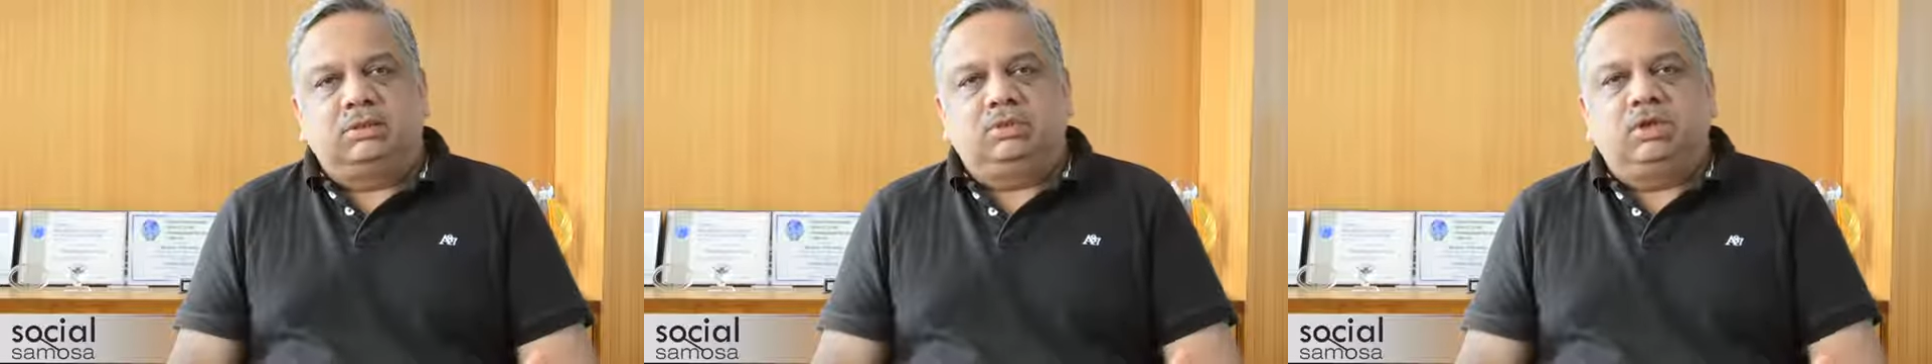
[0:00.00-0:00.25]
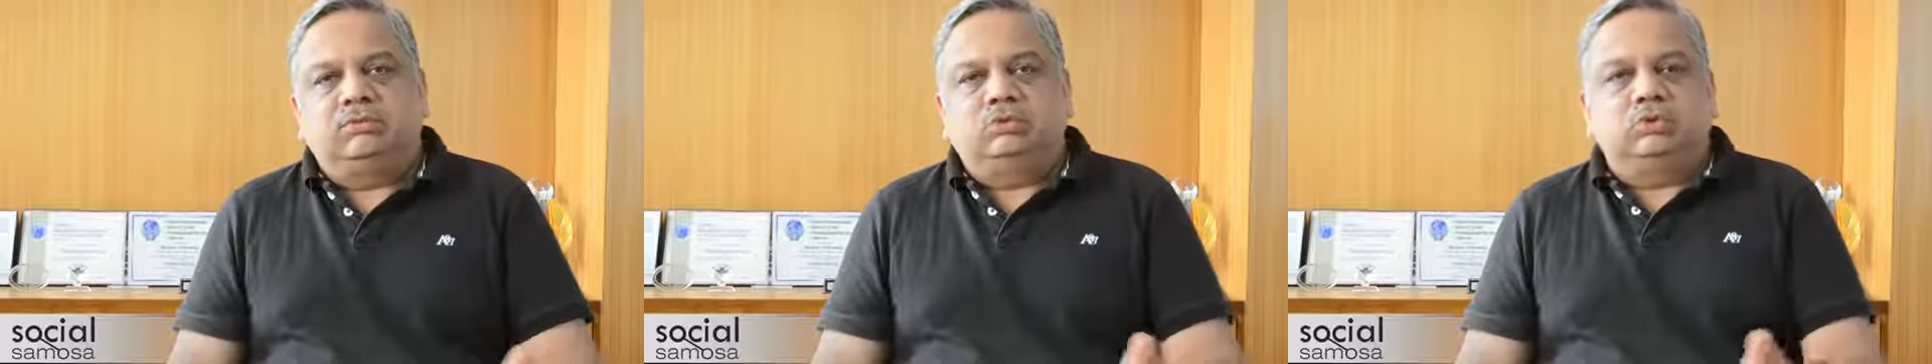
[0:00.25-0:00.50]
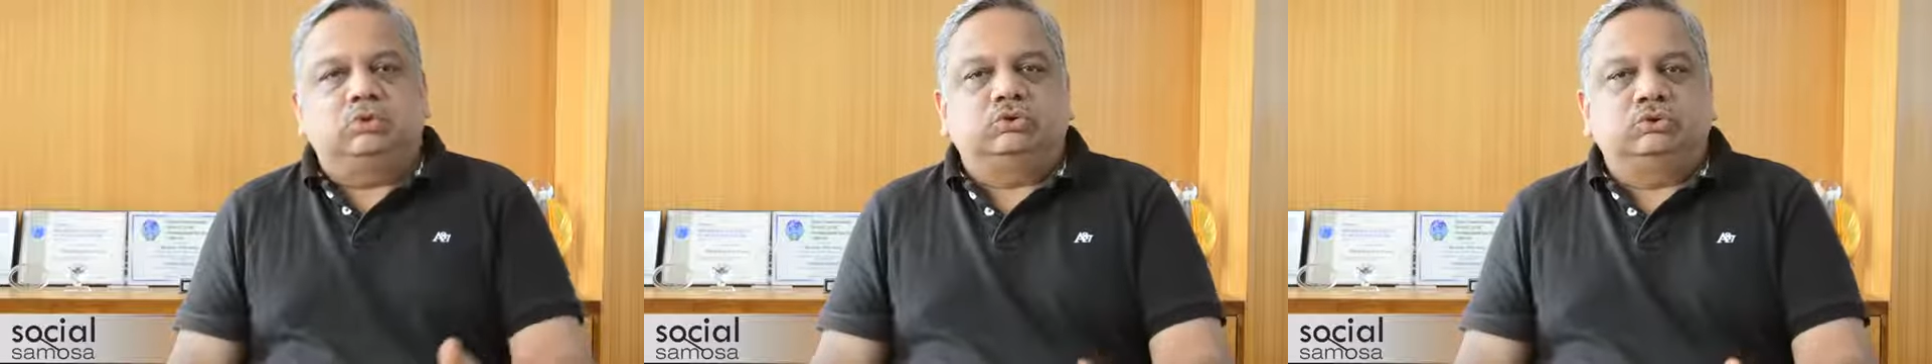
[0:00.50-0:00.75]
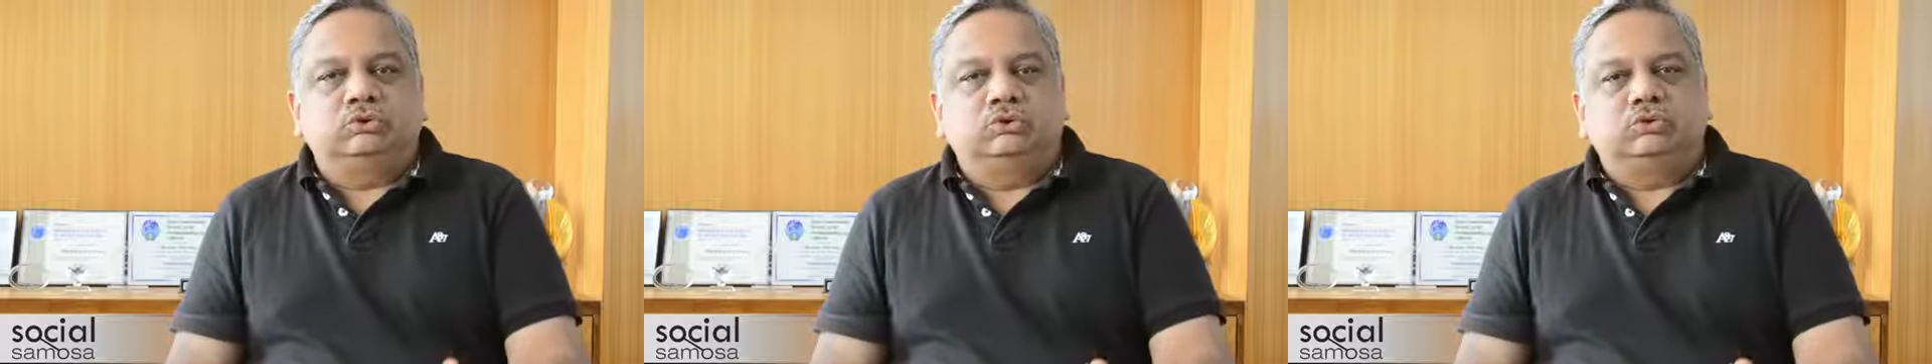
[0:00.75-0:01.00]
you have
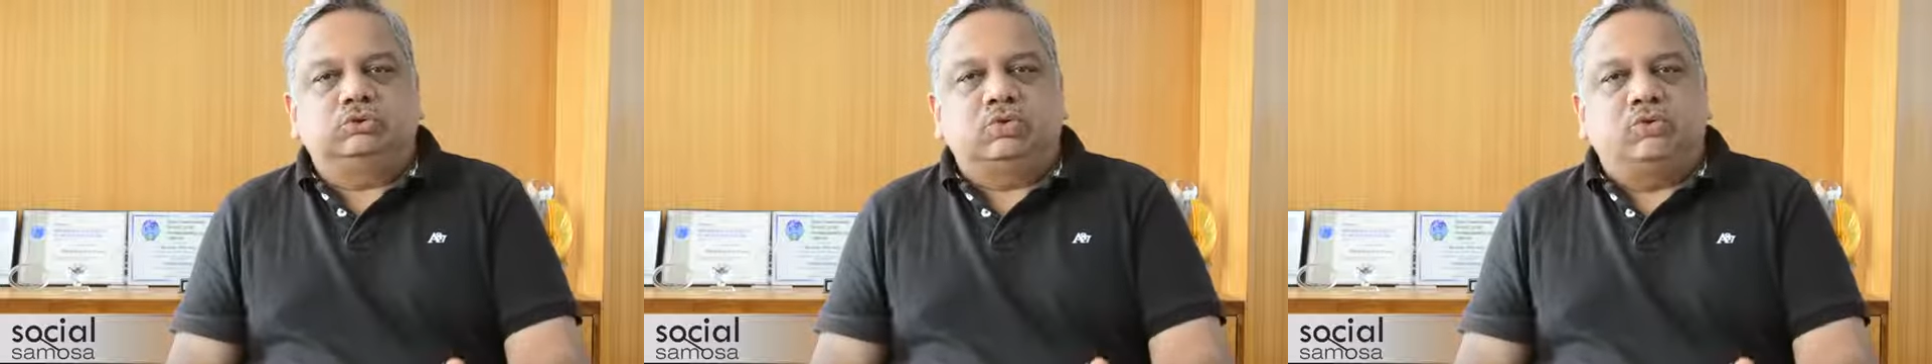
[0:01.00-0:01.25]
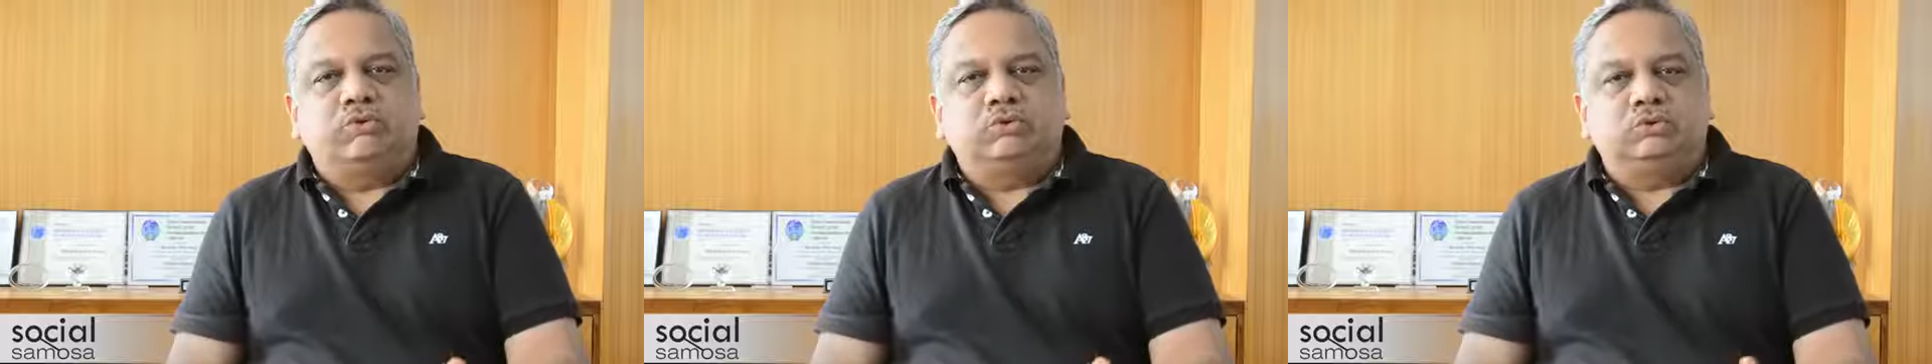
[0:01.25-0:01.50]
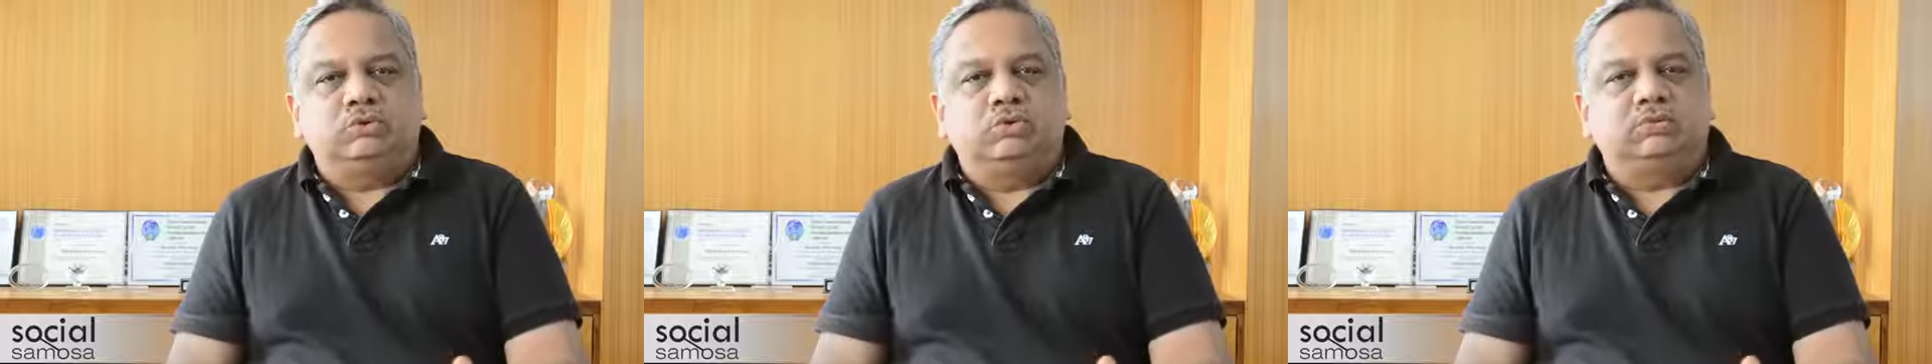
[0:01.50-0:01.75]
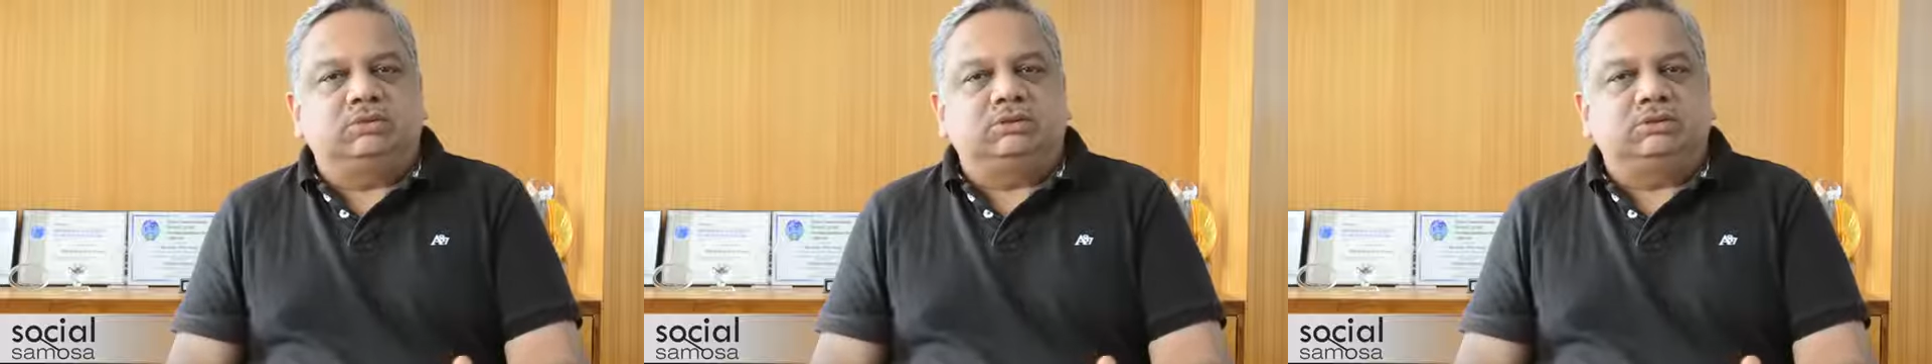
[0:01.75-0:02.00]
chosen to go with a
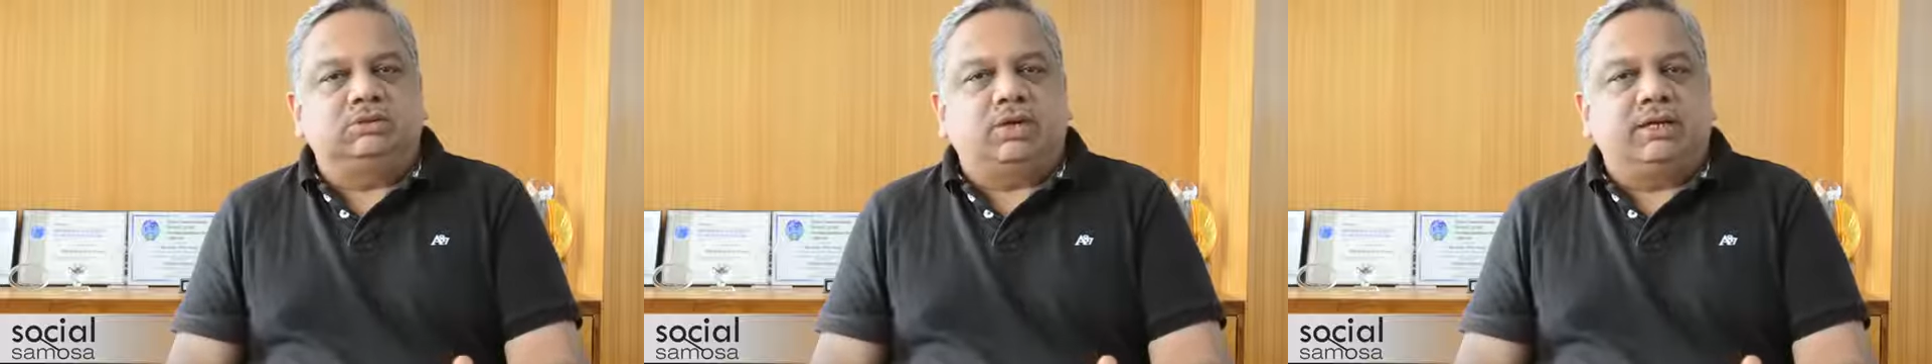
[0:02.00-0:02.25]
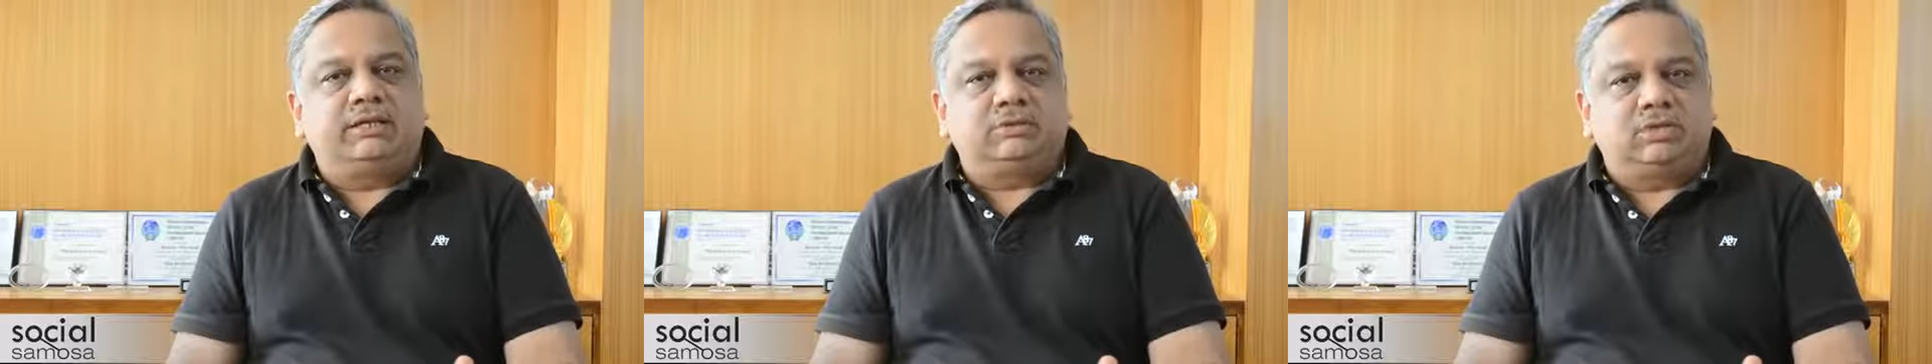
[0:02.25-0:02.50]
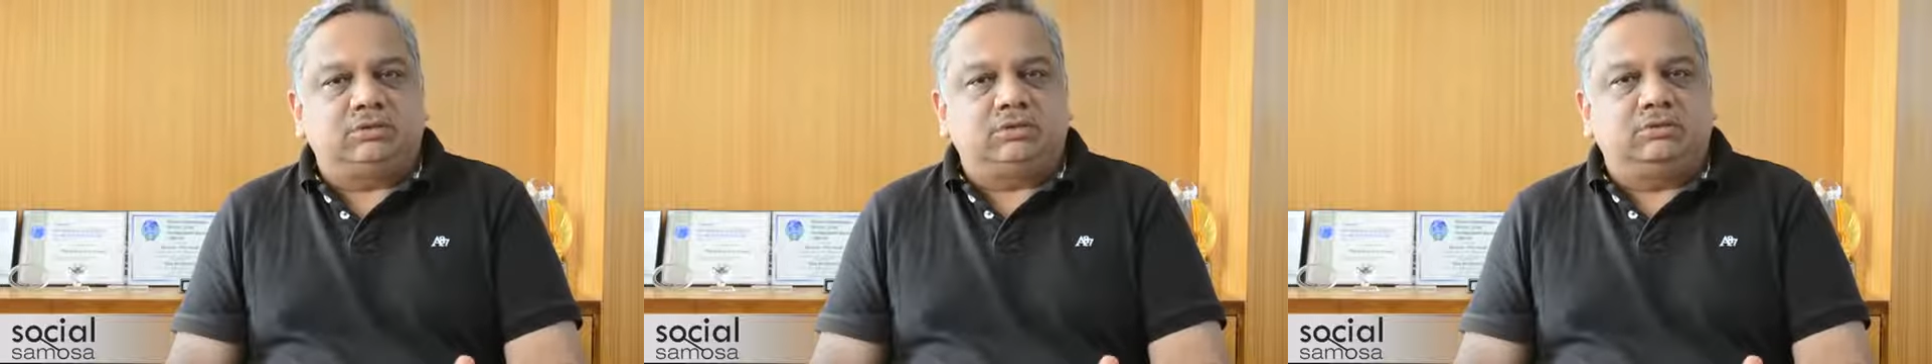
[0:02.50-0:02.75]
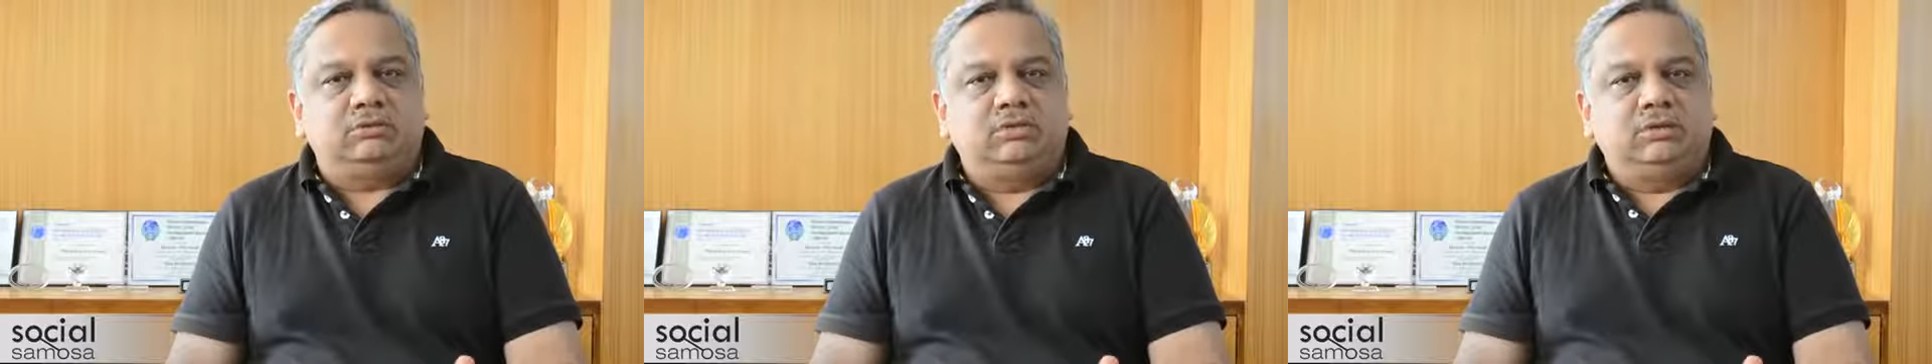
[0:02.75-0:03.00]
tool which is not
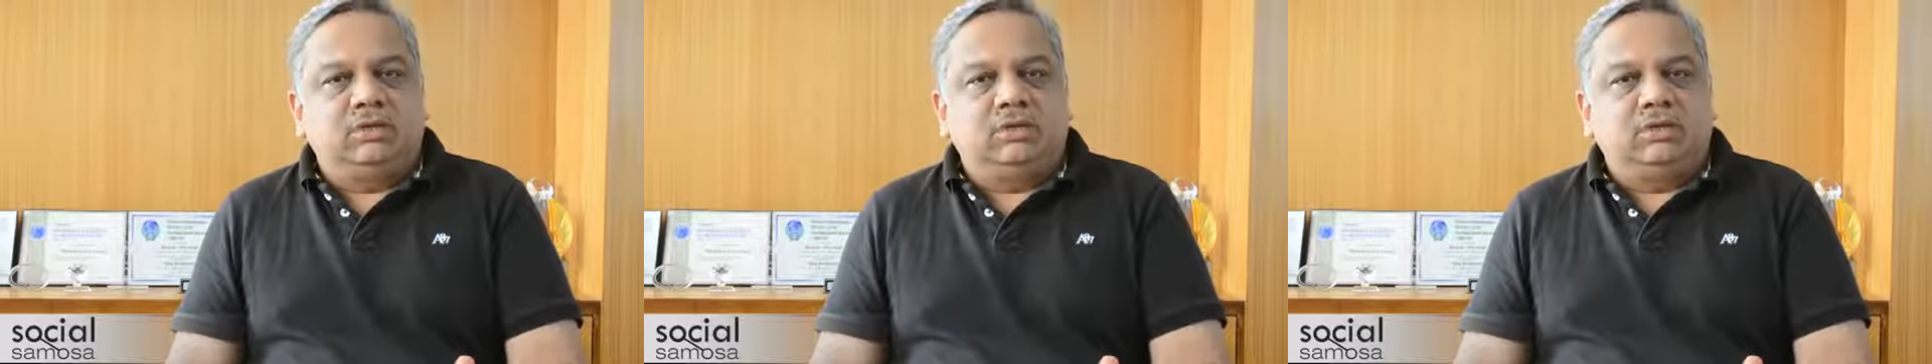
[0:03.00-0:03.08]
exhaustive,